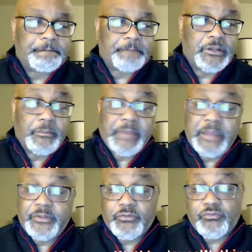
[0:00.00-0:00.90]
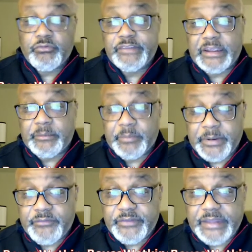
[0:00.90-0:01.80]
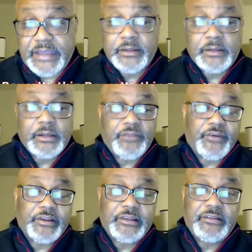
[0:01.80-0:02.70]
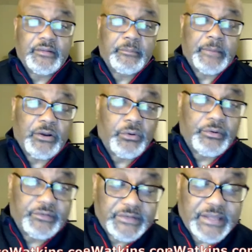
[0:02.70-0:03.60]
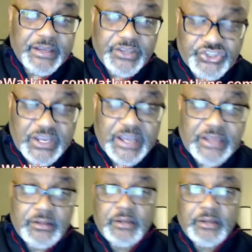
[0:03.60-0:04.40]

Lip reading: Maybe there's ways I can prepare for that. At the very least, my goal is to not get shot.